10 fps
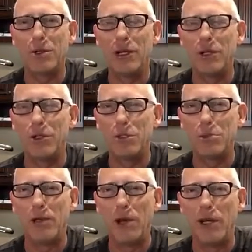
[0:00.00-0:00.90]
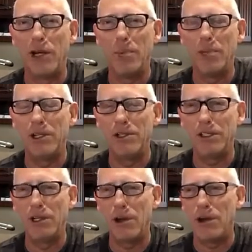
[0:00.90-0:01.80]
Korea was blowing up
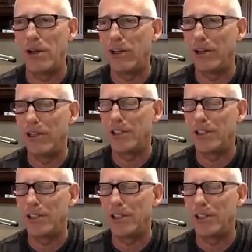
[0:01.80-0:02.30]
its guard